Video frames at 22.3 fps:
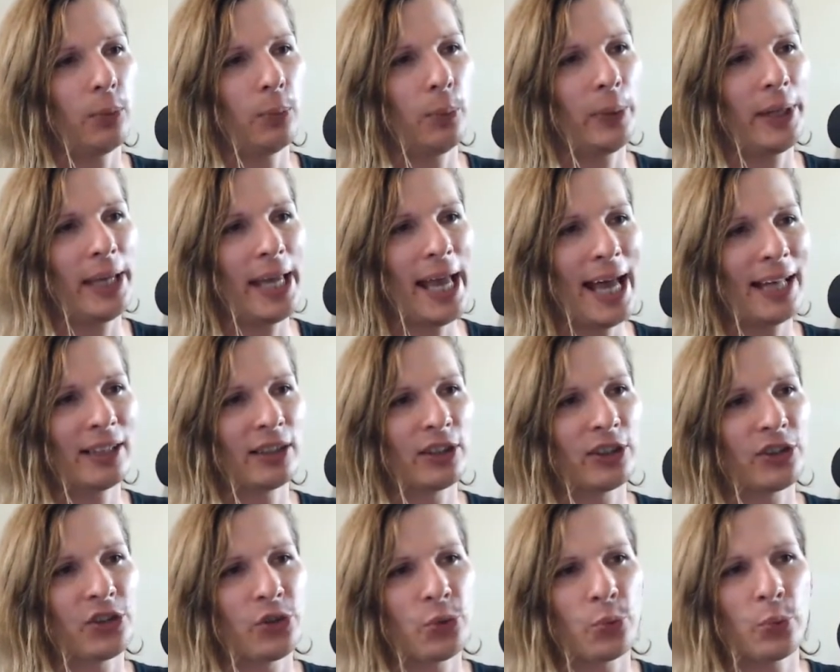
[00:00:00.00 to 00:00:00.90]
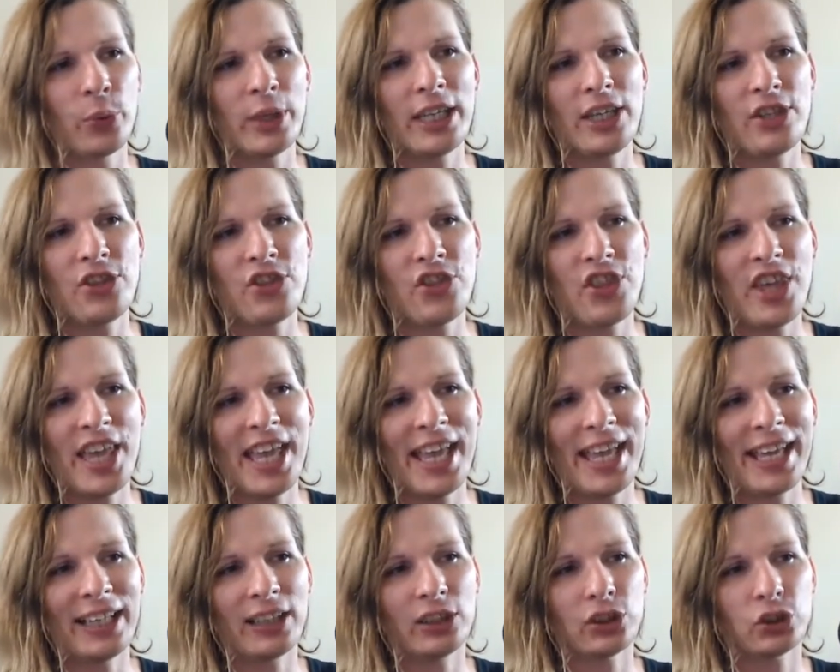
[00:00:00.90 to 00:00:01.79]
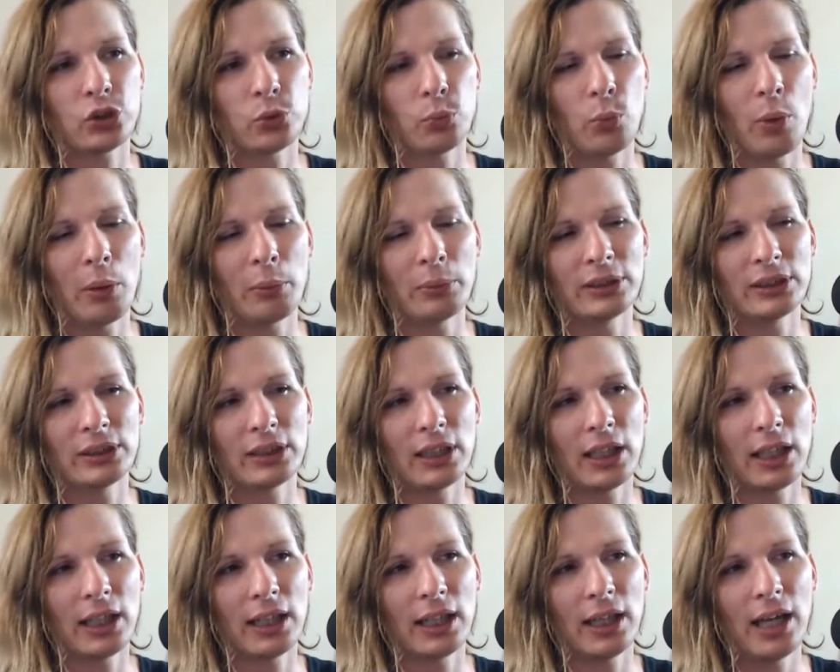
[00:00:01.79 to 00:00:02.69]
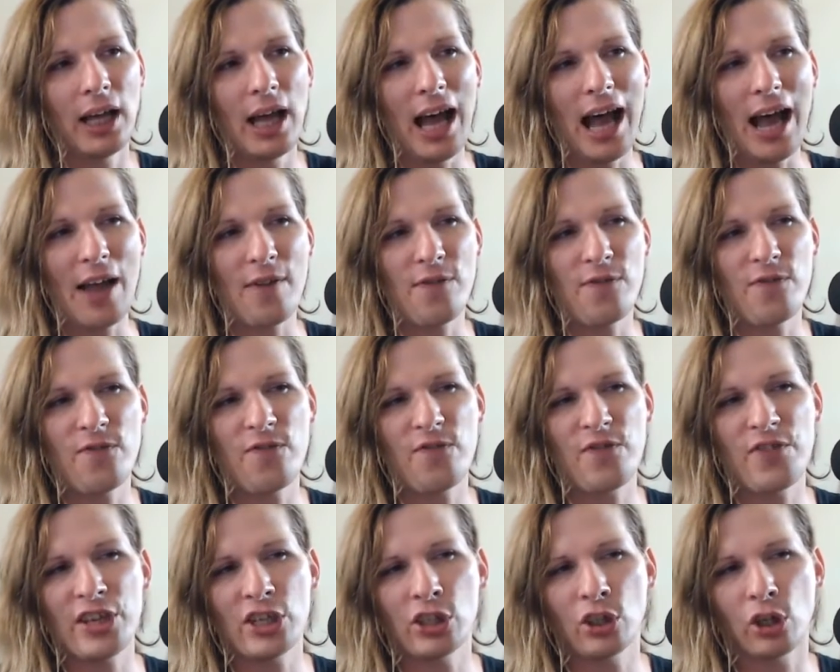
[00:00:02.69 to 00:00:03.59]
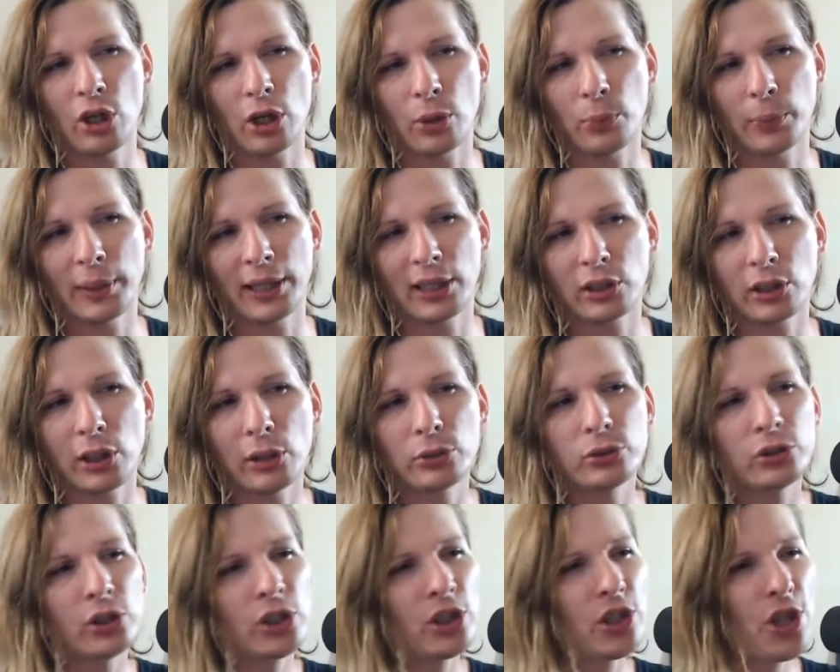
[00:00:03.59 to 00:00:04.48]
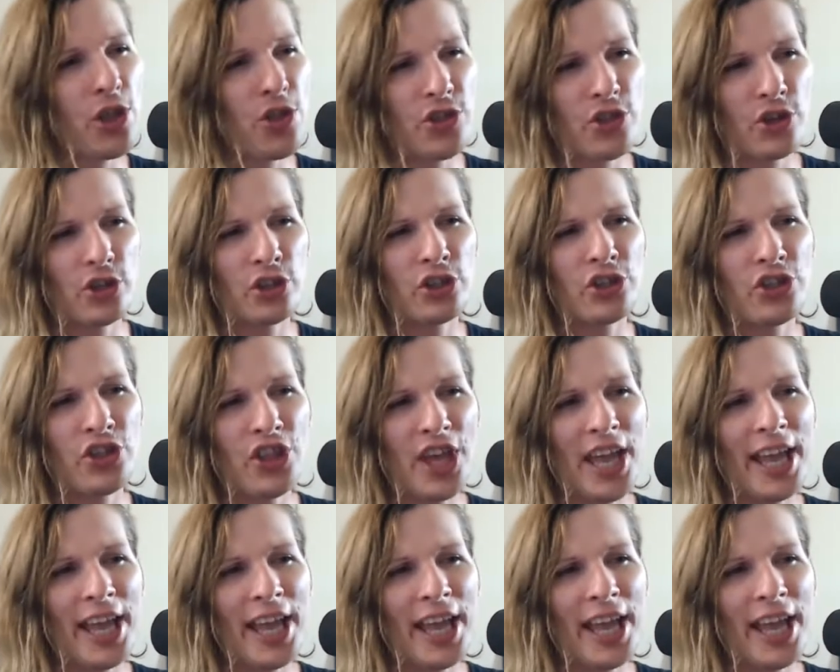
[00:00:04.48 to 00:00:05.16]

We had 3 things. What was the? I feel. Are we close to the 3rd thing?